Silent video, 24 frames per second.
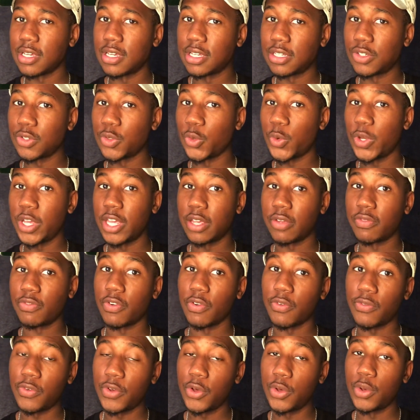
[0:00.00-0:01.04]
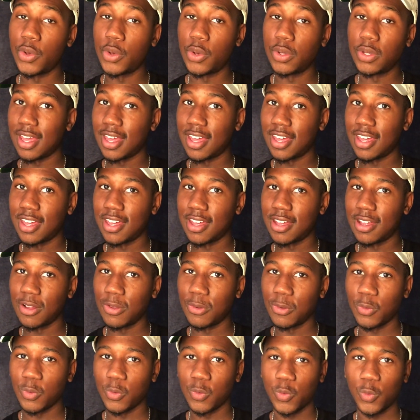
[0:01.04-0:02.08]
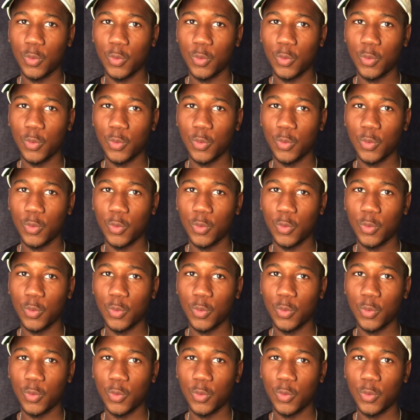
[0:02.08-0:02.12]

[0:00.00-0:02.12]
each week for food, and